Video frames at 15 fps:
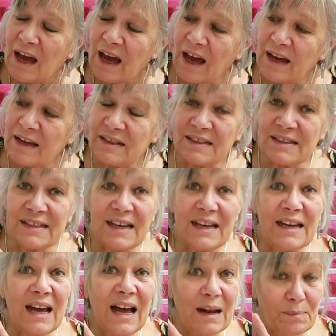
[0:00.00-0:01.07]
and
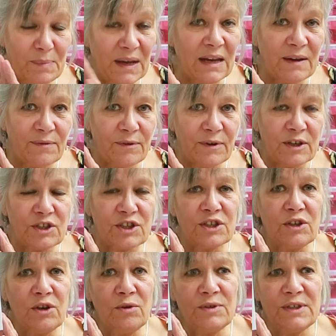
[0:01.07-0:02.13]
I'll pay for it. And she
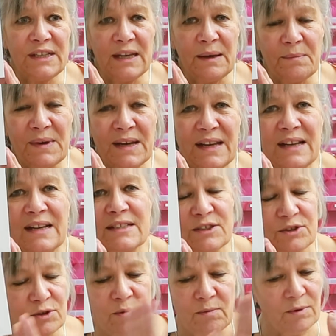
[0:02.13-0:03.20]
said, oh dear me. And I
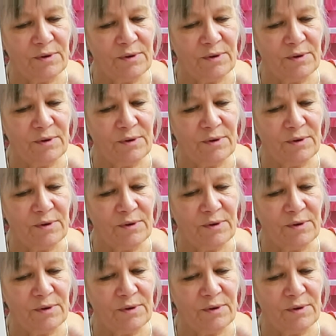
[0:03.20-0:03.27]
said, don't